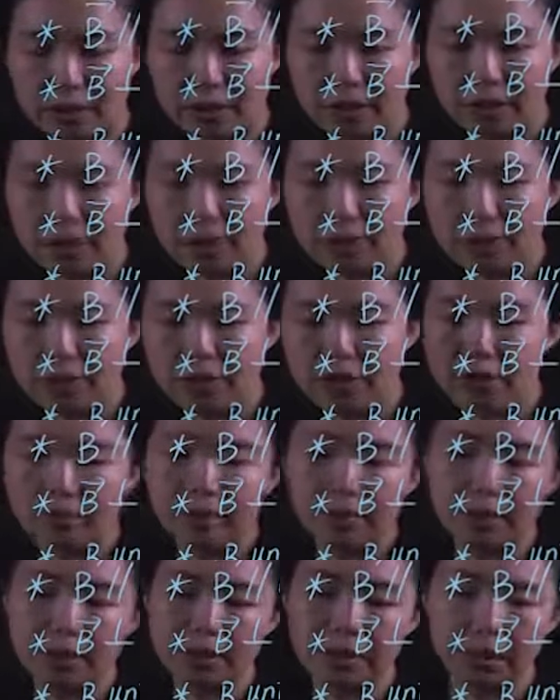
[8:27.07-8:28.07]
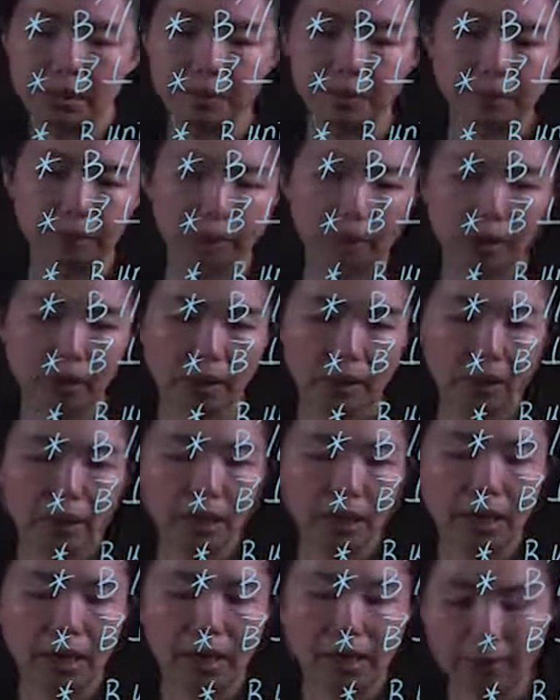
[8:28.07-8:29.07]
the integration of 0.
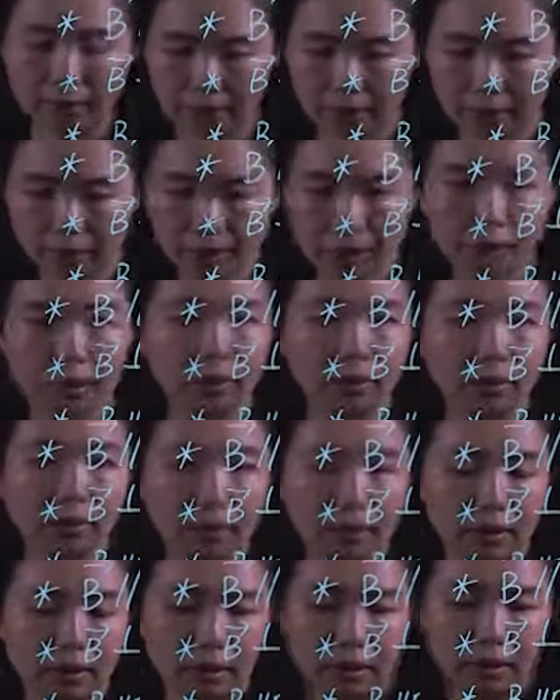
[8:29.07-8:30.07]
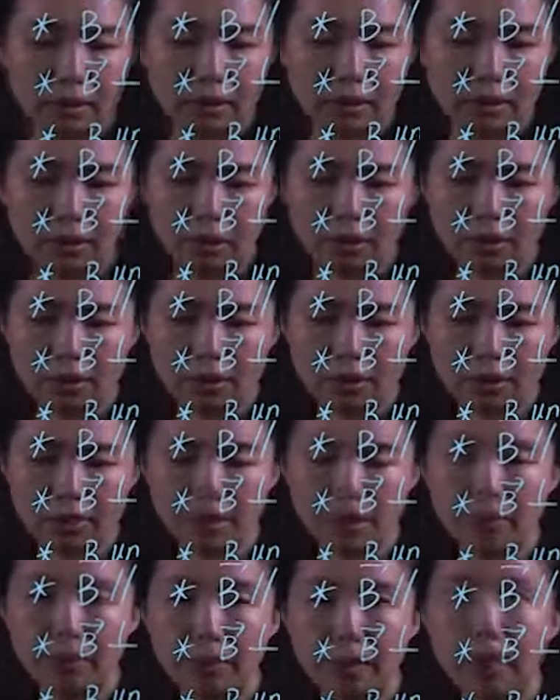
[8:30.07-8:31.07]
And then it
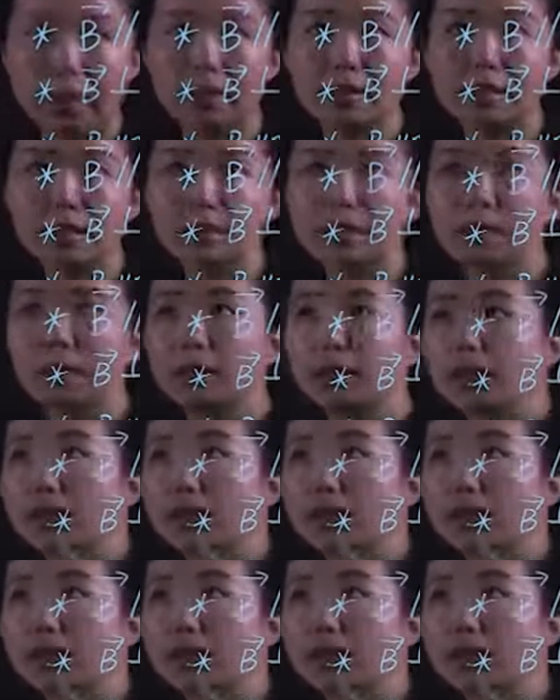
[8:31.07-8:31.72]
also makes